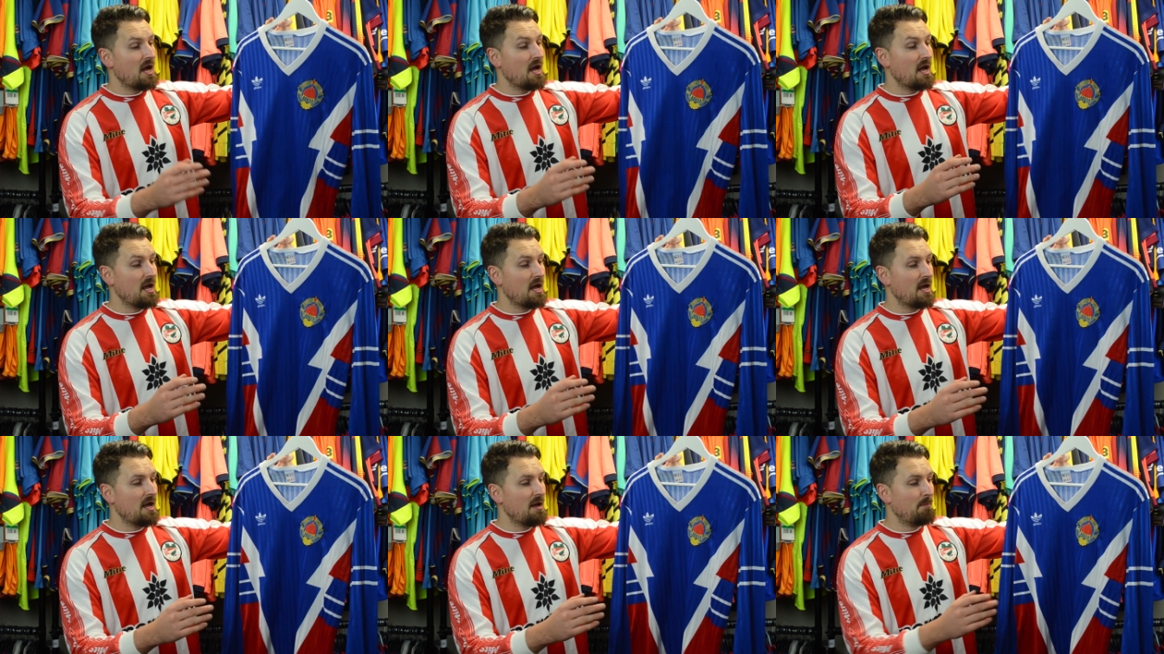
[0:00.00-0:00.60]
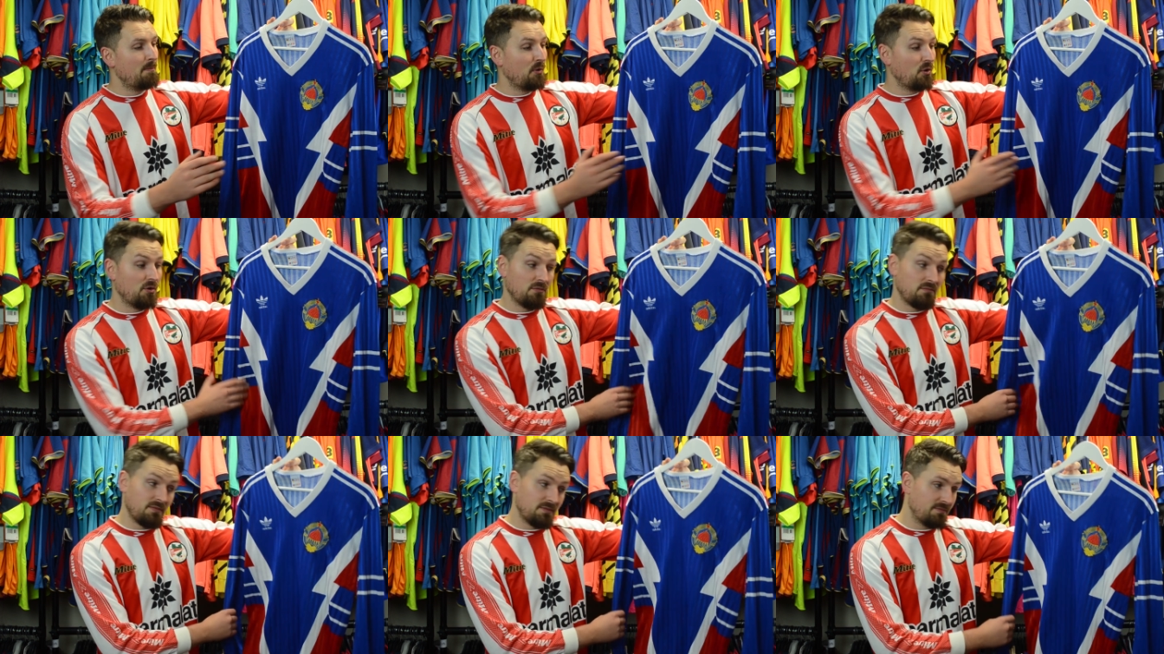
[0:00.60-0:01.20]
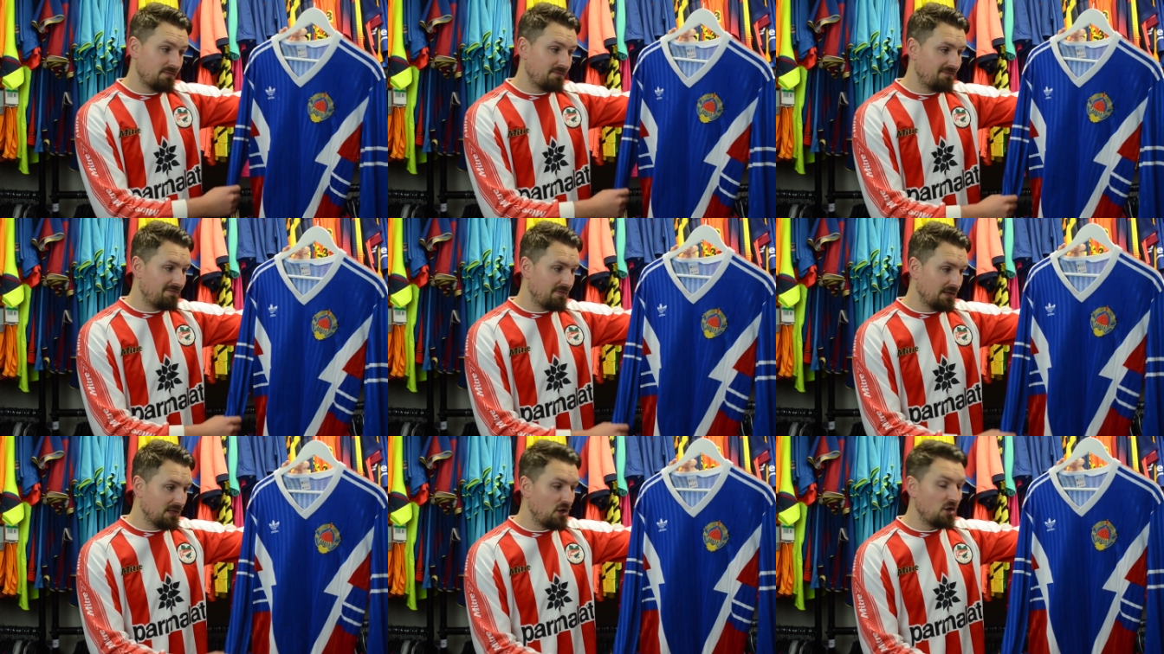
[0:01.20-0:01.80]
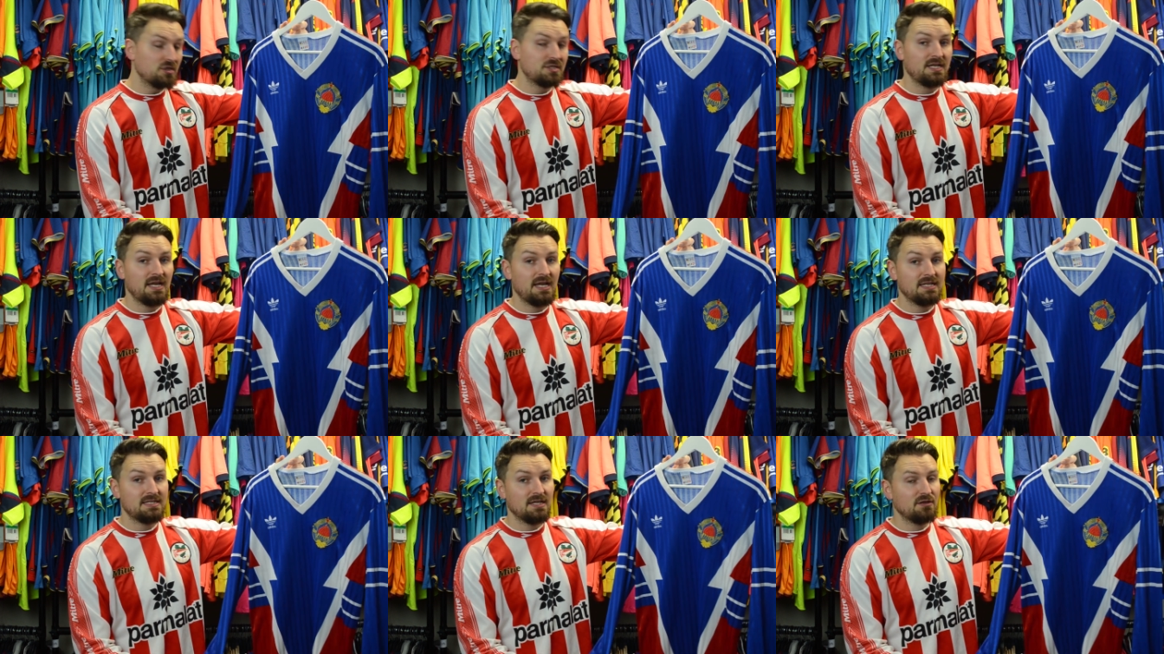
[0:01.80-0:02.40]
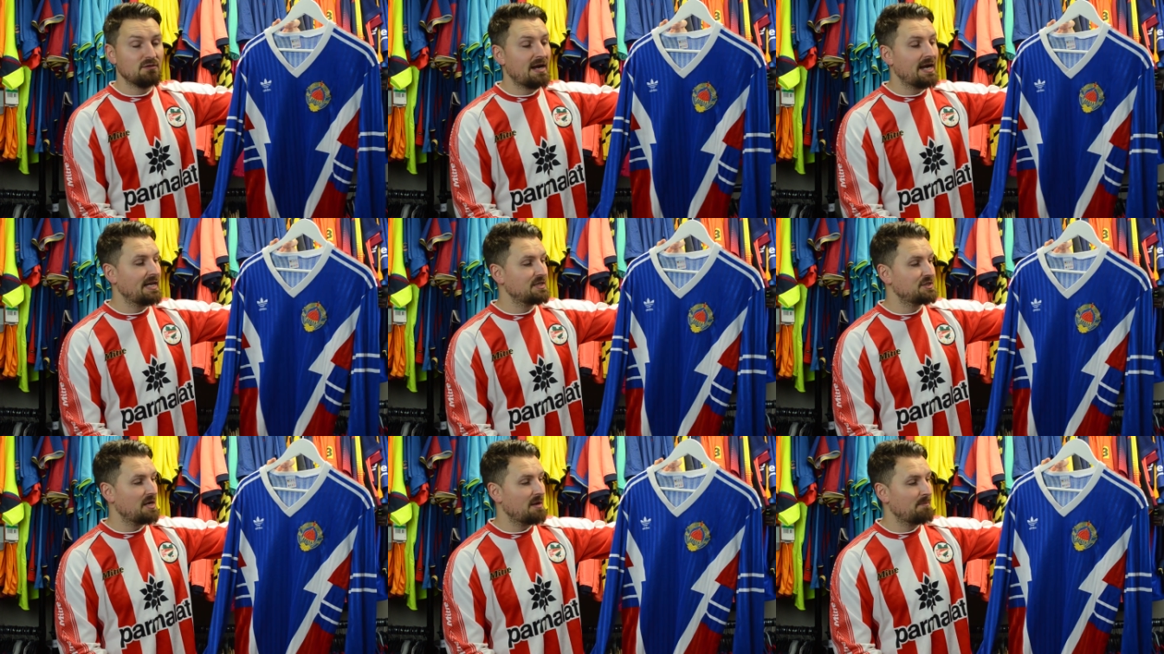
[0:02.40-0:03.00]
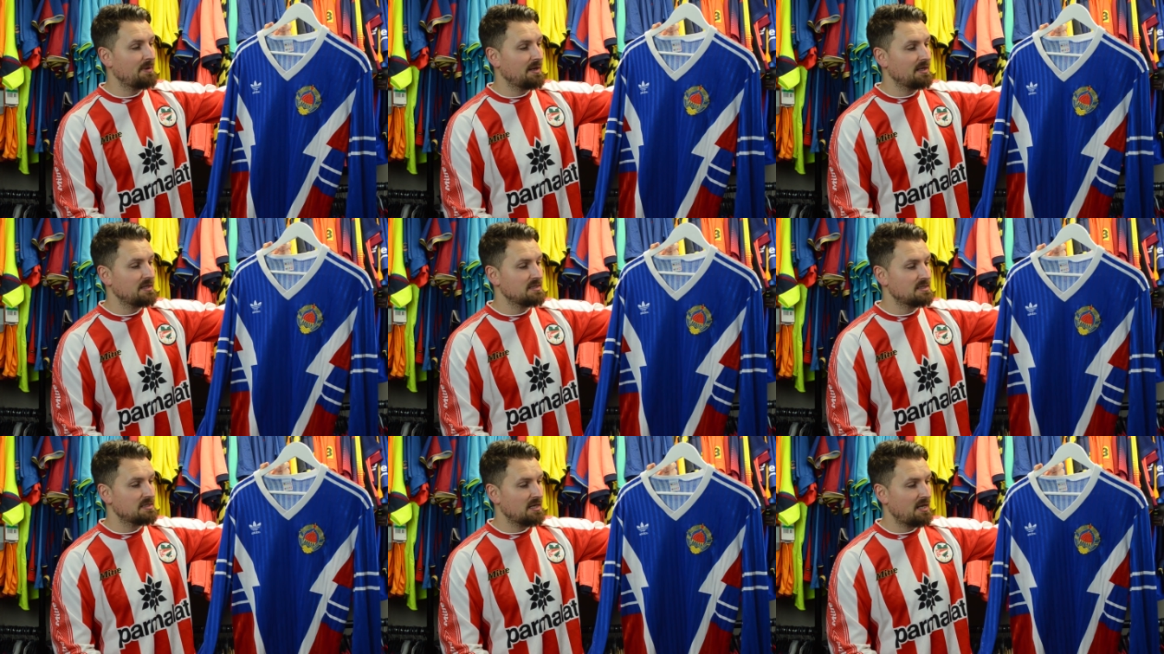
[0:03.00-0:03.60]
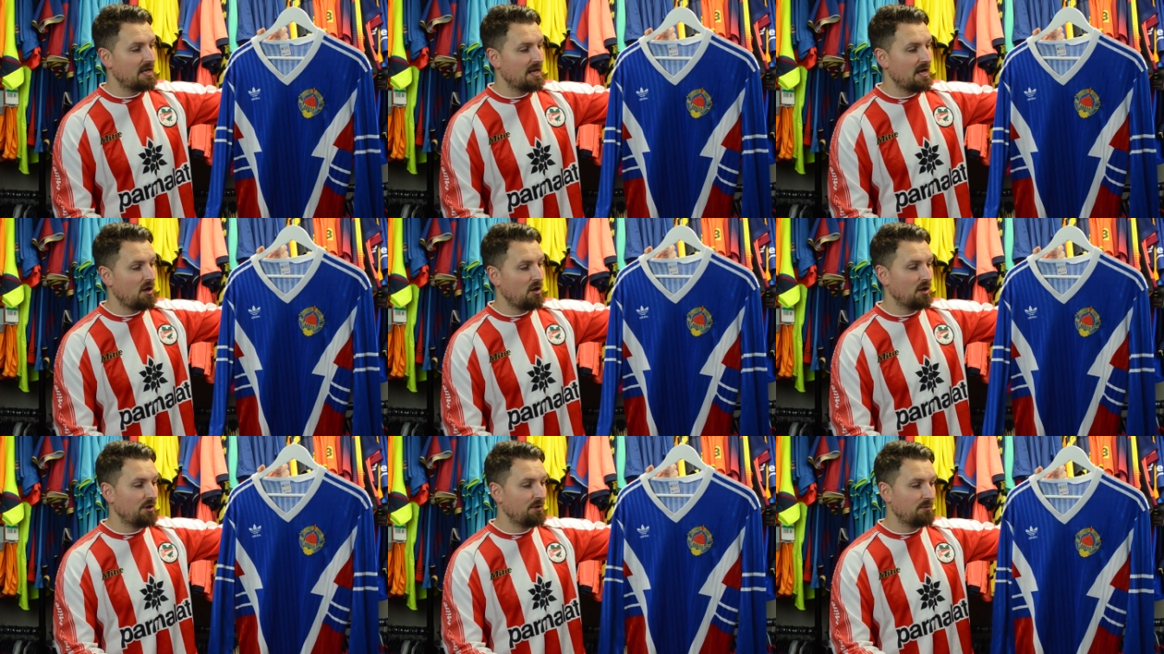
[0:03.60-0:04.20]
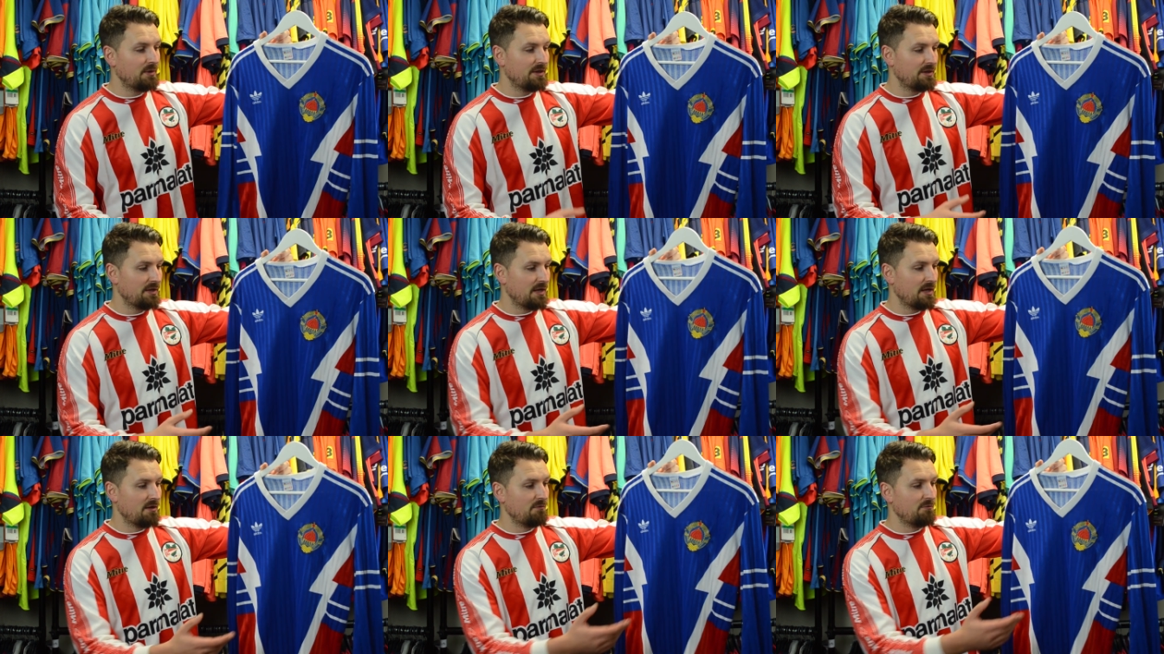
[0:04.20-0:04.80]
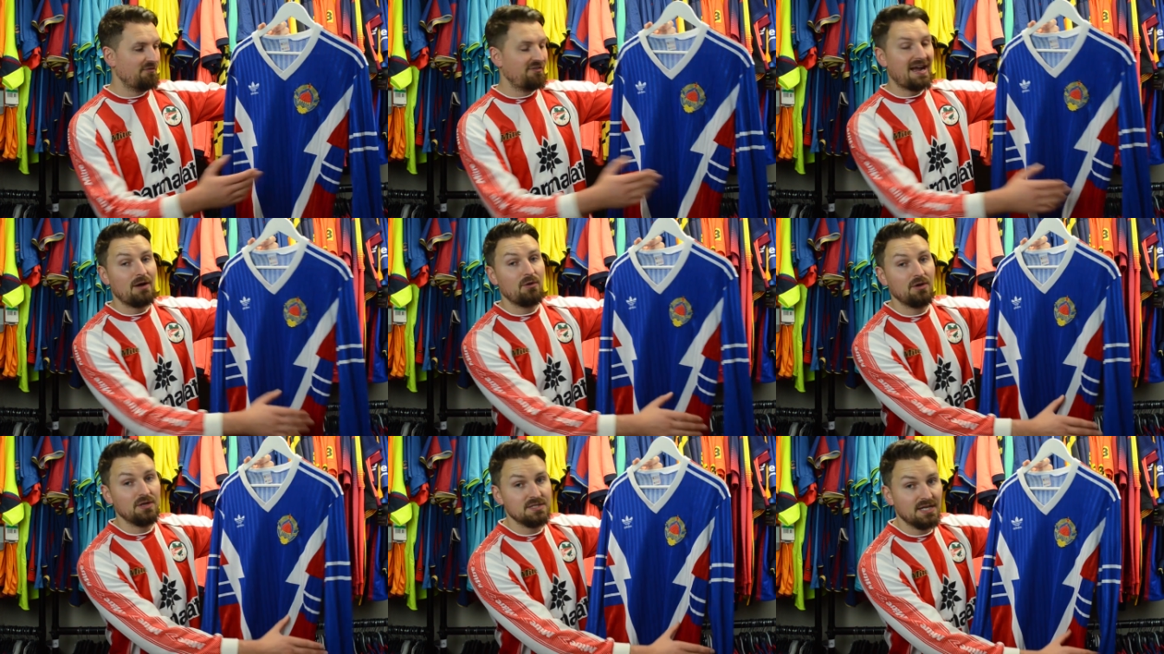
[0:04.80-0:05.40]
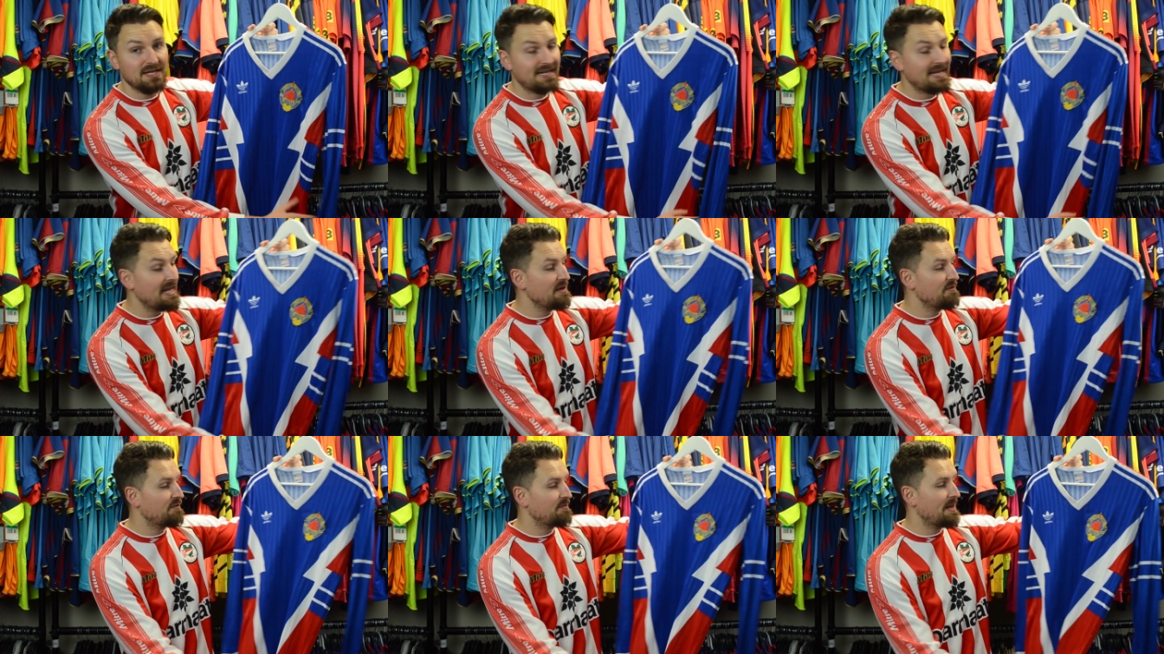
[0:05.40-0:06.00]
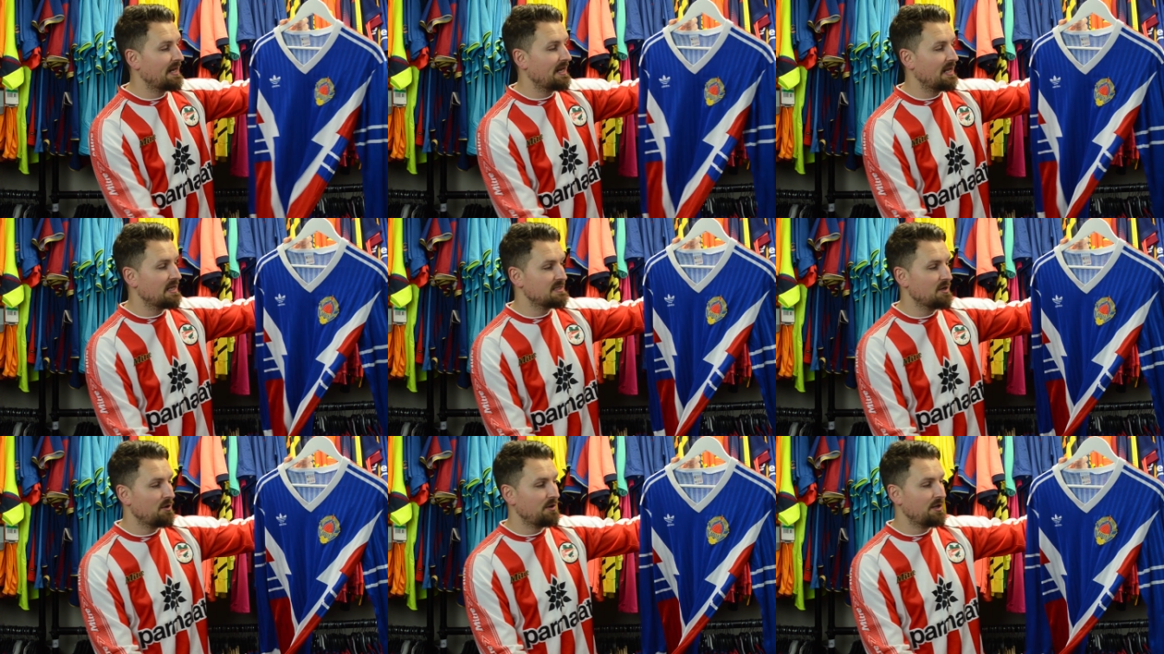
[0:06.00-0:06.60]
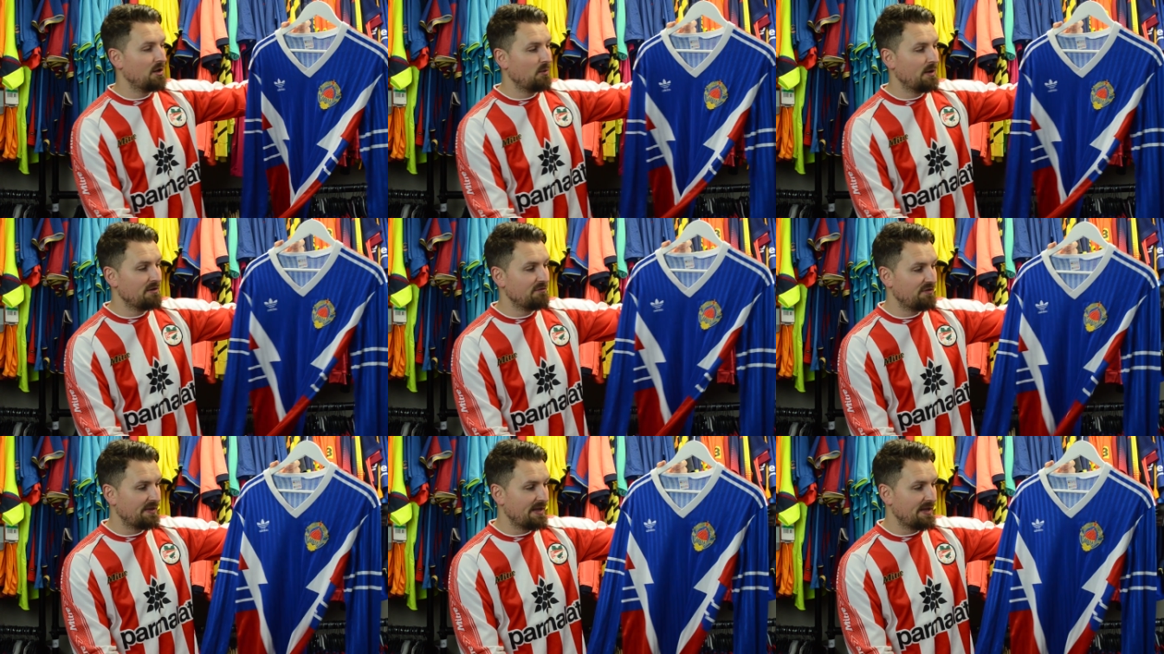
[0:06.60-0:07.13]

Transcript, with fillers: uh, but lost here to the reigning champions, uh, Holland, with uh, Wouters and Kieft making it a two nil win for